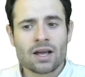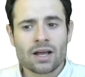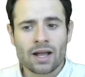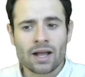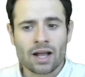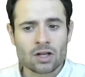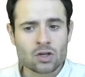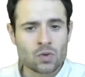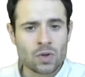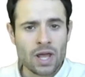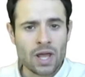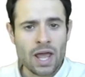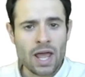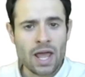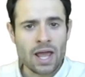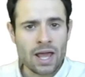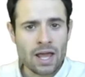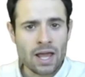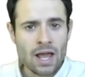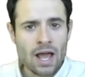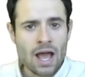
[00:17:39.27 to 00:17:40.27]
country
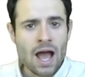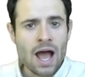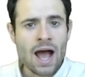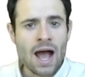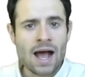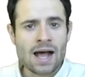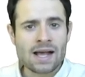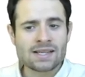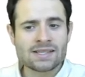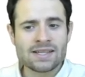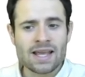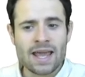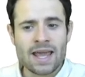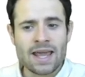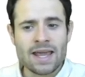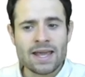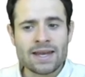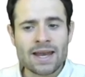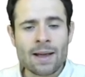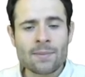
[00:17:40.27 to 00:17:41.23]
A has an